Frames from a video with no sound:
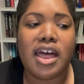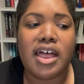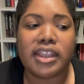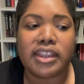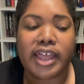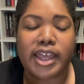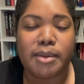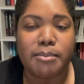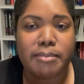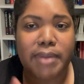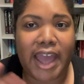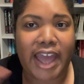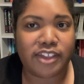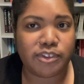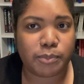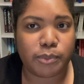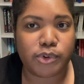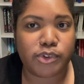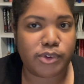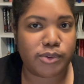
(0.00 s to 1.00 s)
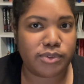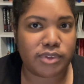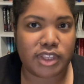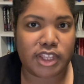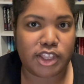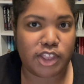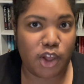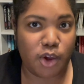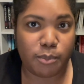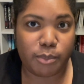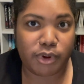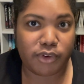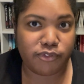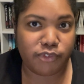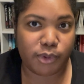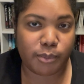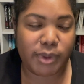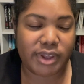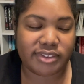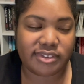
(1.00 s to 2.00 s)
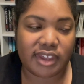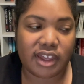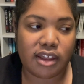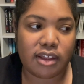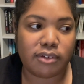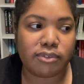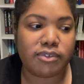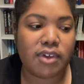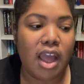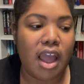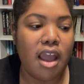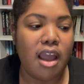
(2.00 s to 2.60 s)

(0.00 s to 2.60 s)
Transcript: like mass producing a notebook for myself